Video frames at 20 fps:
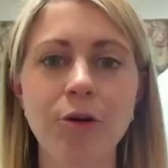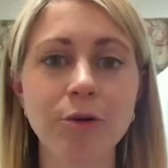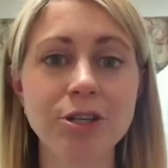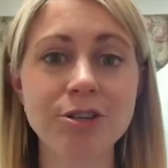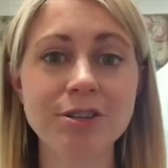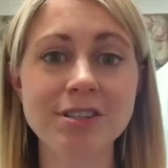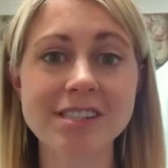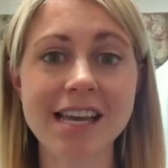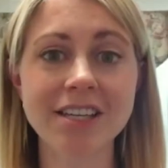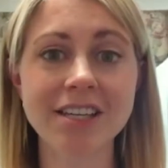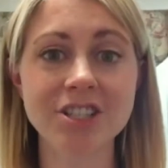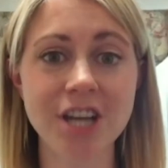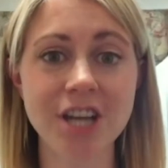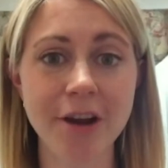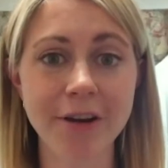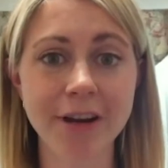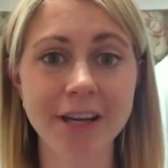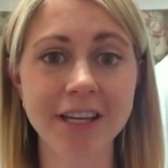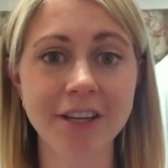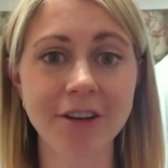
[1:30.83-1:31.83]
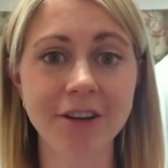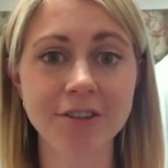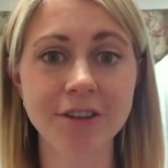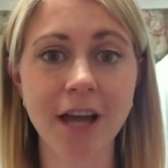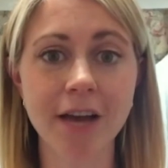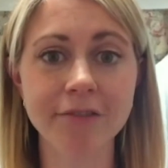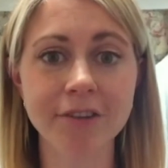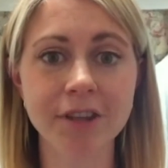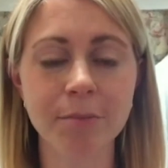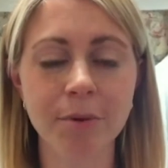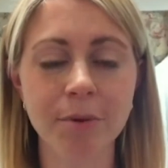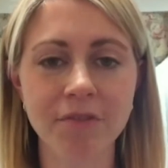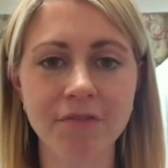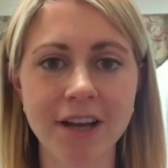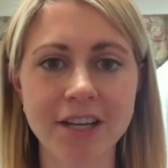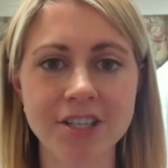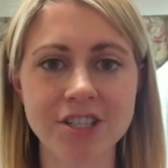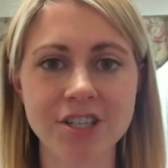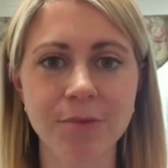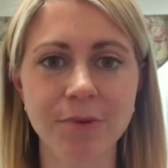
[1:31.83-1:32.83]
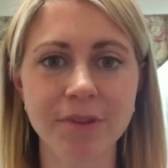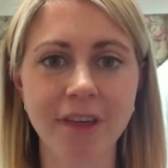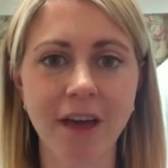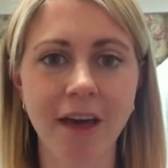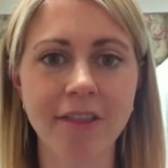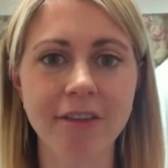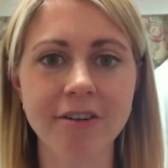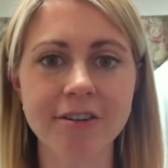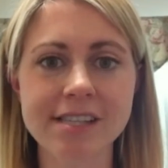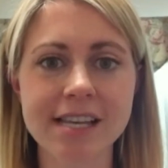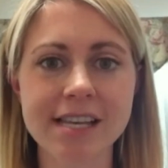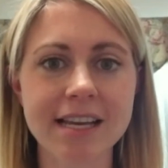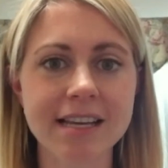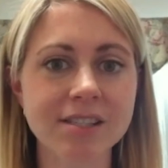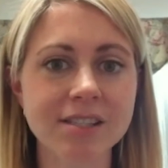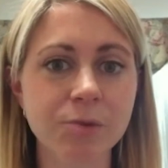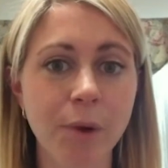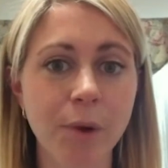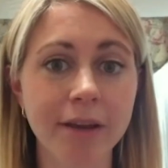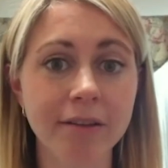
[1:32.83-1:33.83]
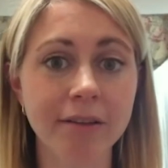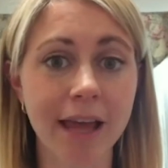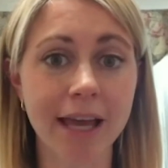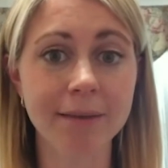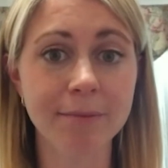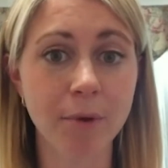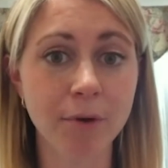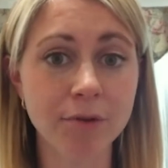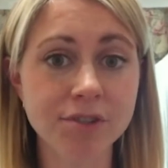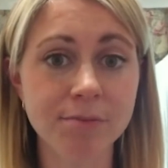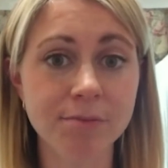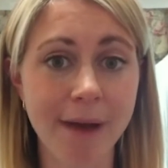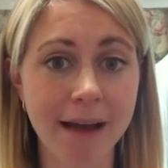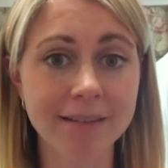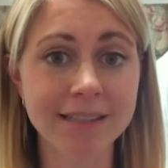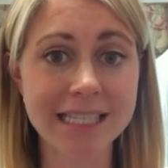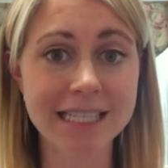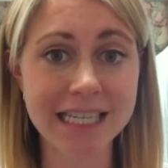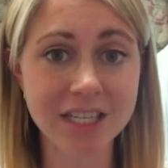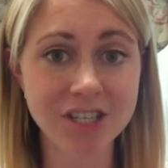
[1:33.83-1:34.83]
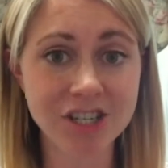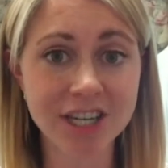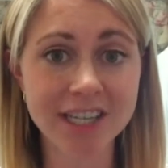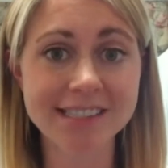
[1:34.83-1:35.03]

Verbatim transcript: you say sharing your love of the profession with others is what you like most about teaching